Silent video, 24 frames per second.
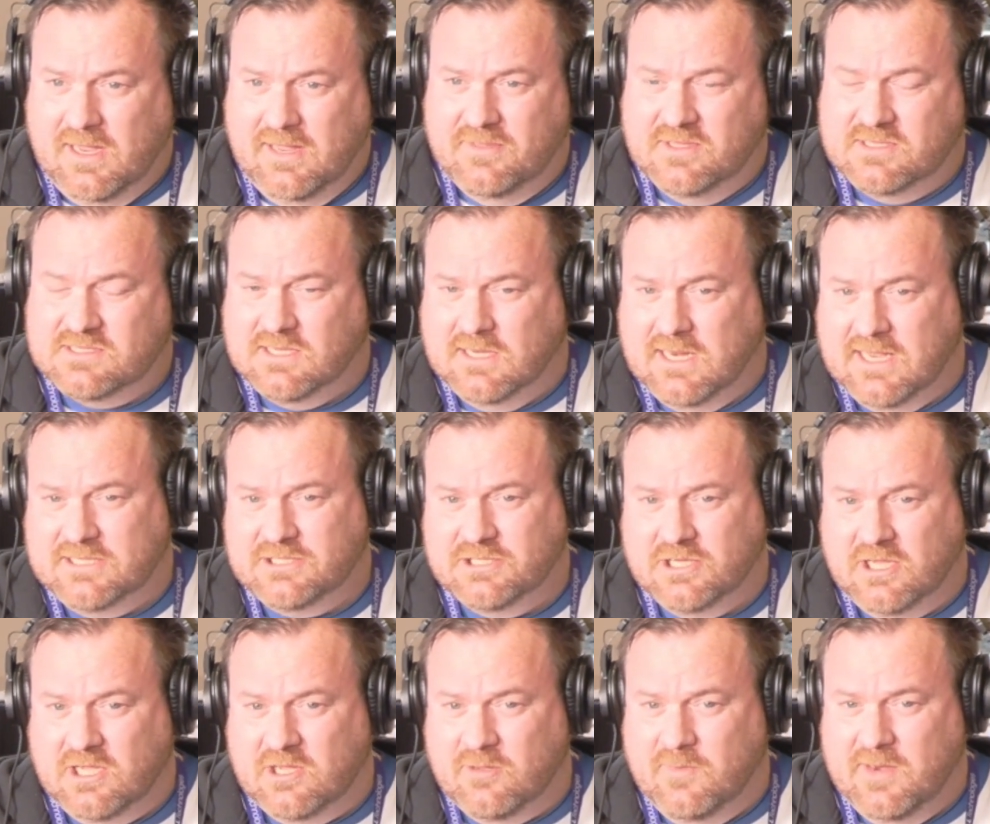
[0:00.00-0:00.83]
and the
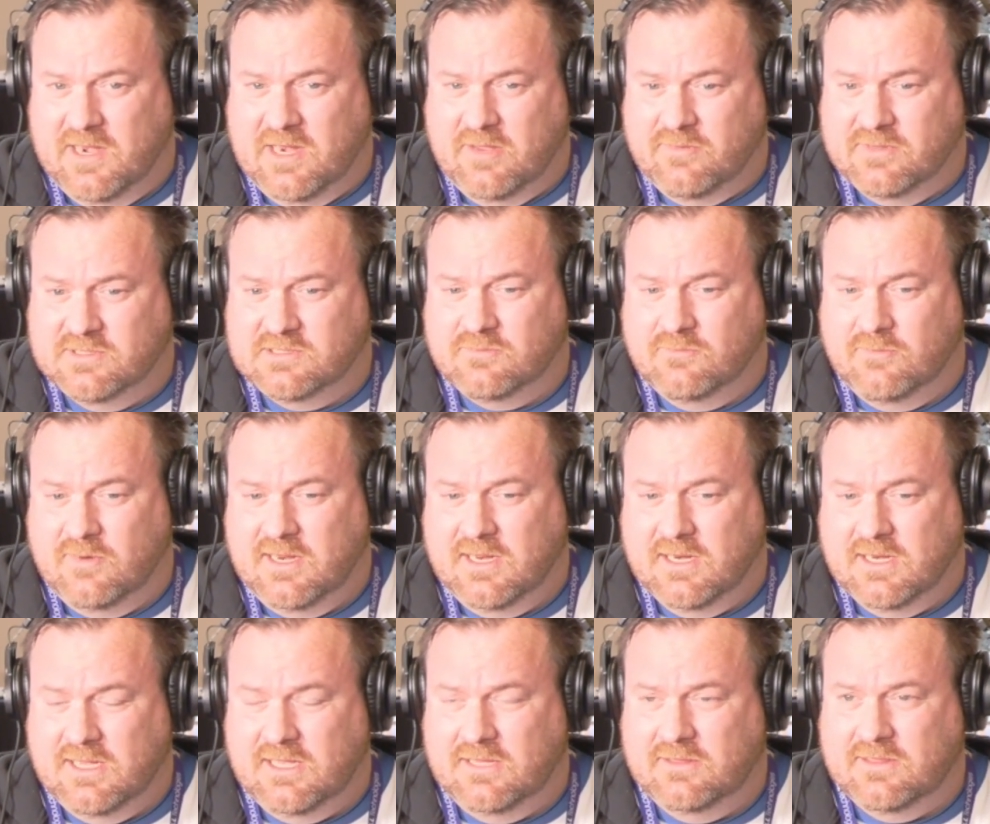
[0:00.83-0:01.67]
selection committee was
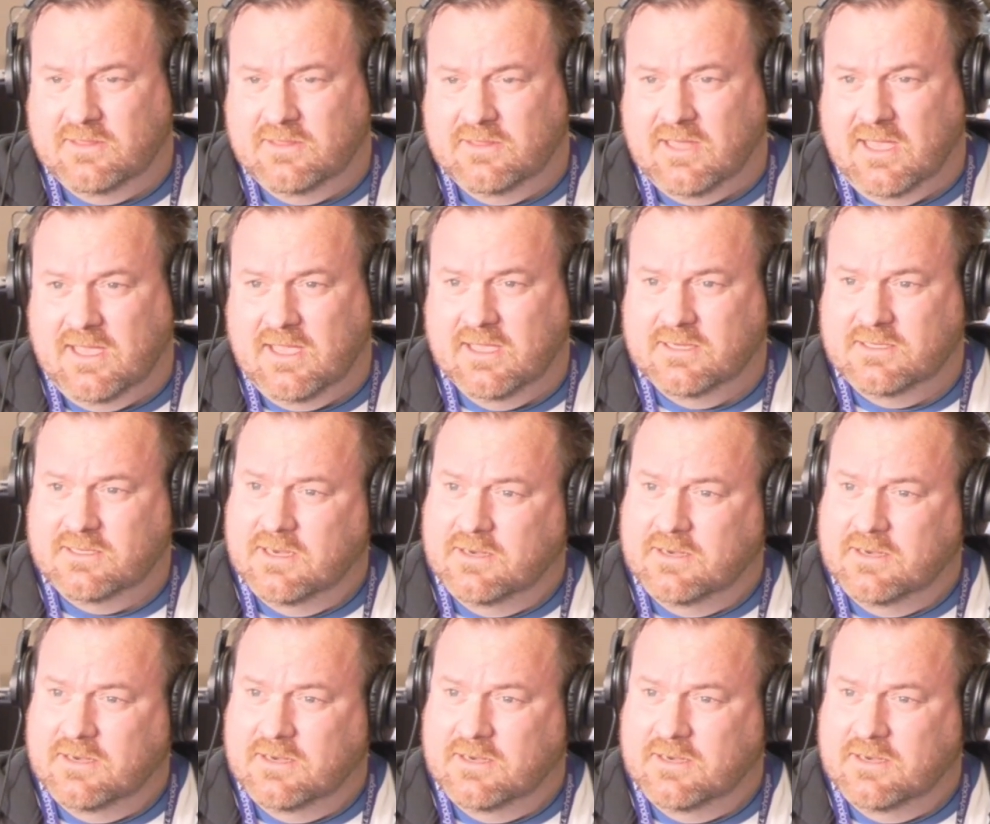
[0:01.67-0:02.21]
really they had